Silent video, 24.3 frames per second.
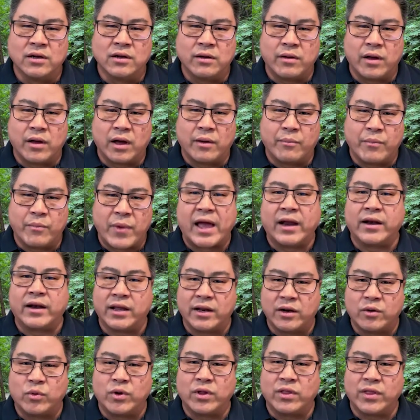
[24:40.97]

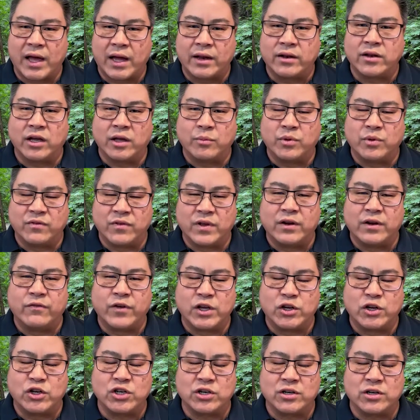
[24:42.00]
mandated with that type of
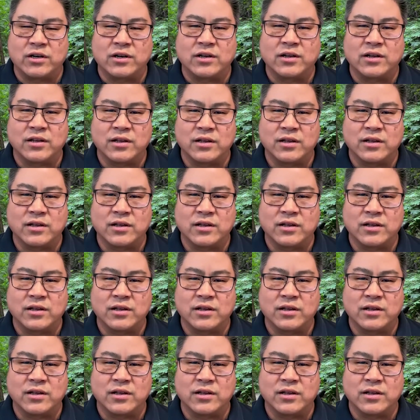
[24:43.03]
innovation?